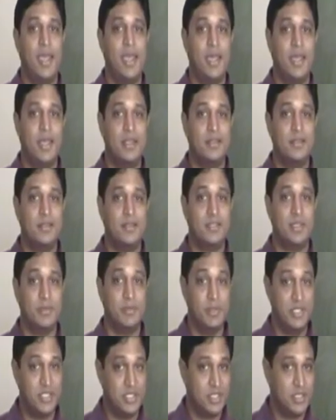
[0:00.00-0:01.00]
and
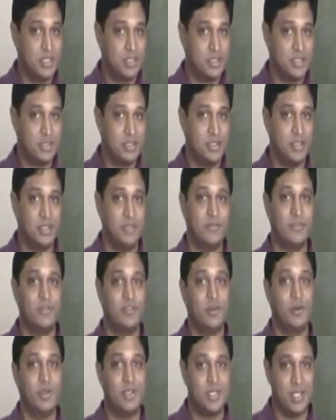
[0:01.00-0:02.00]
submit it,
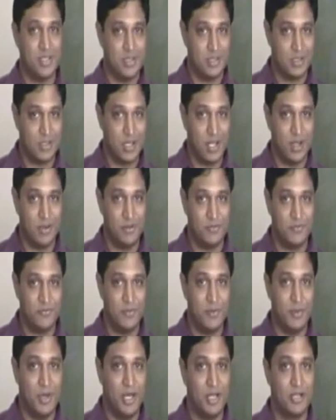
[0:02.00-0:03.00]
even though it doesn't count
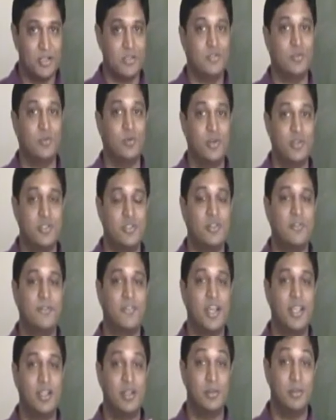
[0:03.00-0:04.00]
for marks towards your
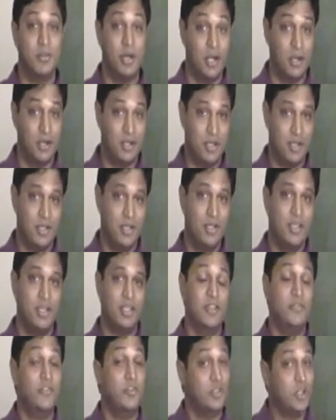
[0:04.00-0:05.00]
final mark.
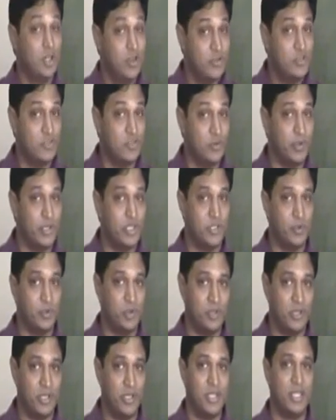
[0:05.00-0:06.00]
If you don't do it, you
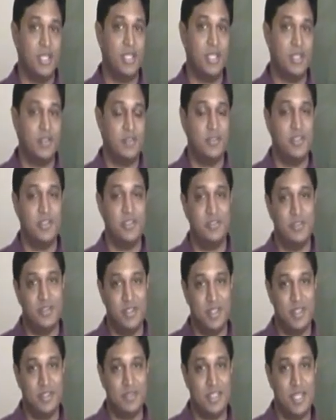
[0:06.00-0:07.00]
will not get entry into
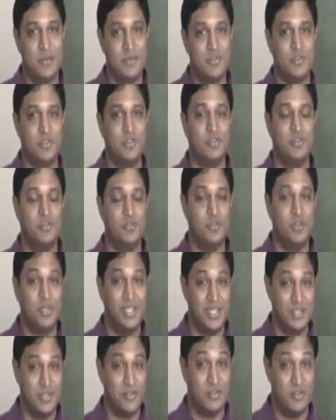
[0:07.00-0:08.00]
the exam, so you do
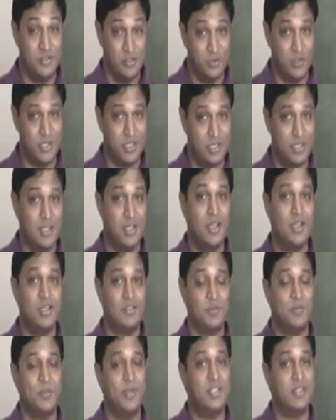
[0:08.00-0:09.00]
need to do it.
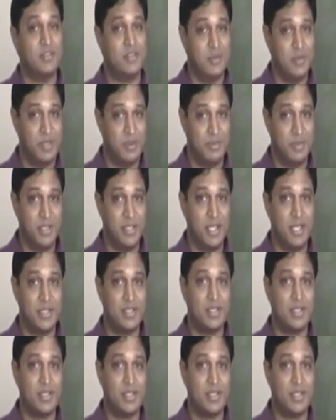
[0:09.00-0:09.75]
So please remember